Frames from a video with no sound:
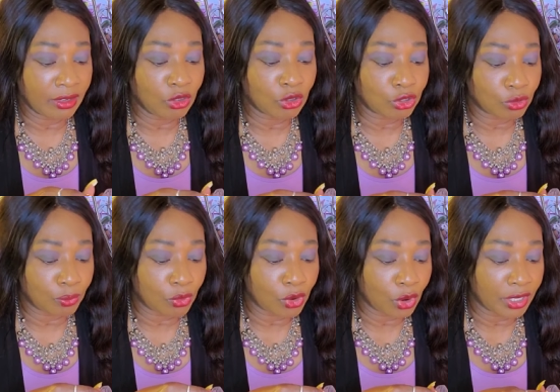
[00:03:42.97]
you should
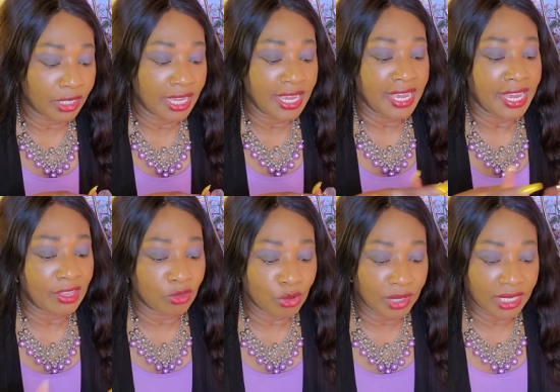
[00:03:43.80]
put on
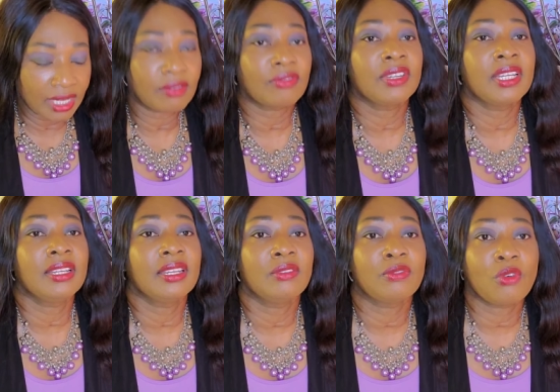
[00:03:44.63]
in the
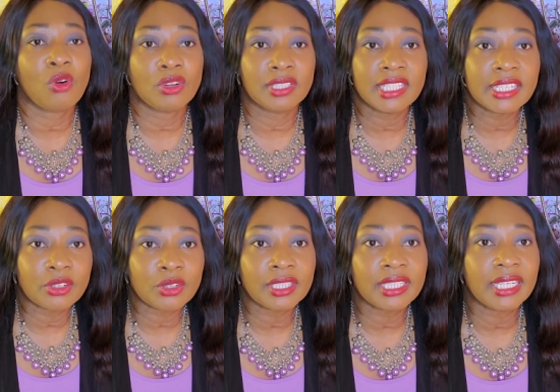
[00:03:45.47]
evening for
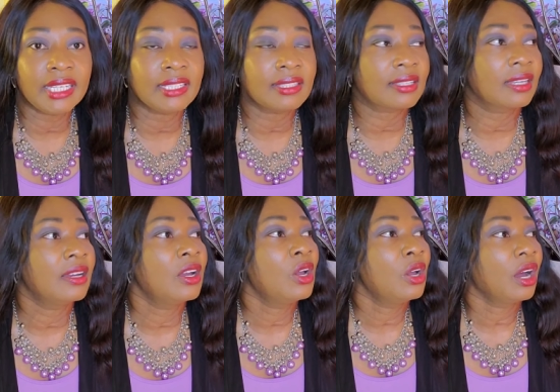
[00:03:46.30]
dinner date
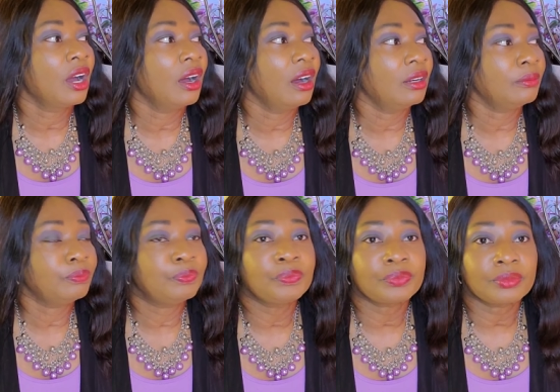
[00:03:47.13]
um,
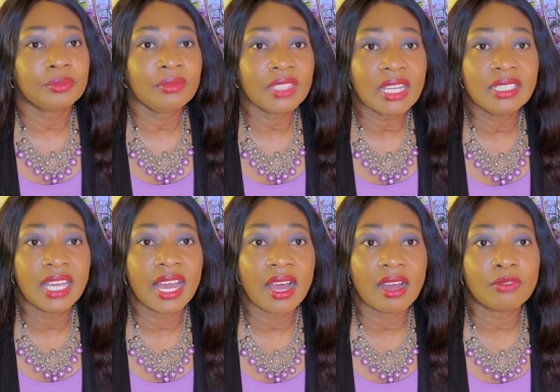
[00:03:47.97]

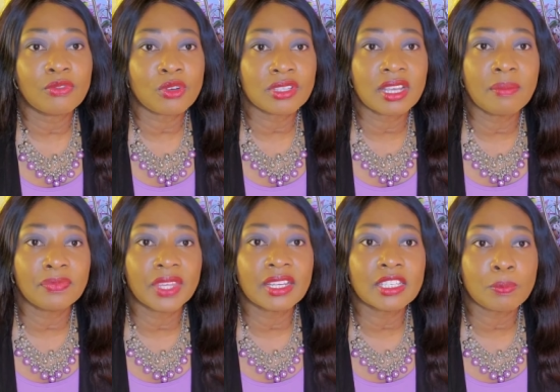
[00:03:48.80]
yeah for
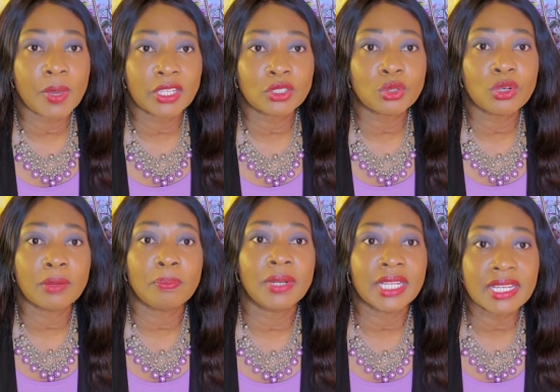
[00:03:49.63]
something special a
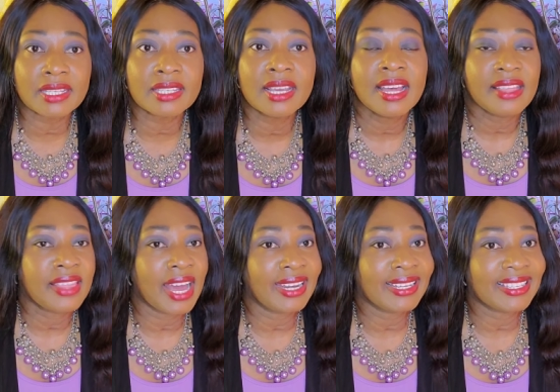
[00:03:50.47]
place
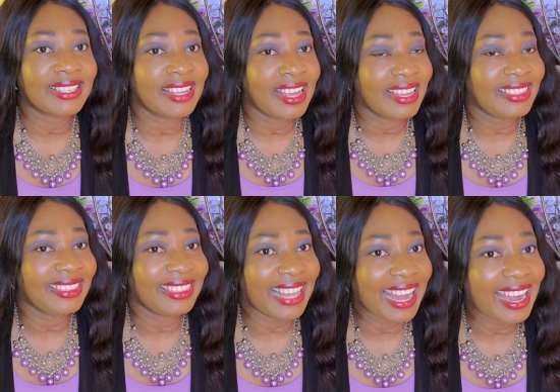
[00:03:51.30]
that is
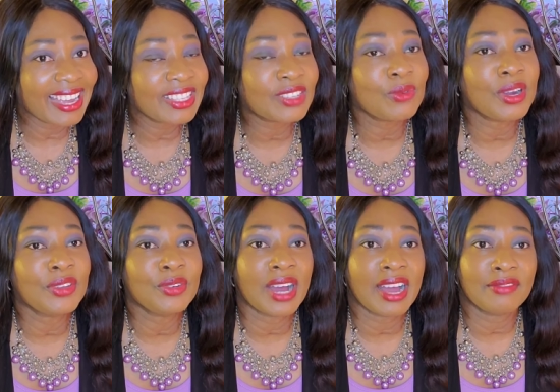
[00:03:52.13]
nice where
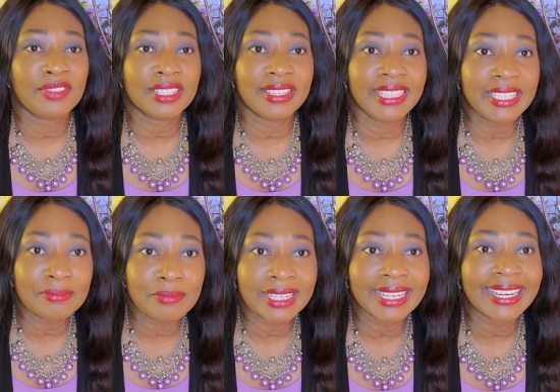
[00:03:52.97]
you have the
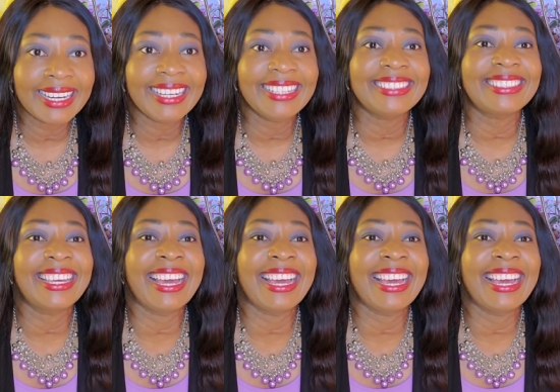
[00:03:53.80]
dim light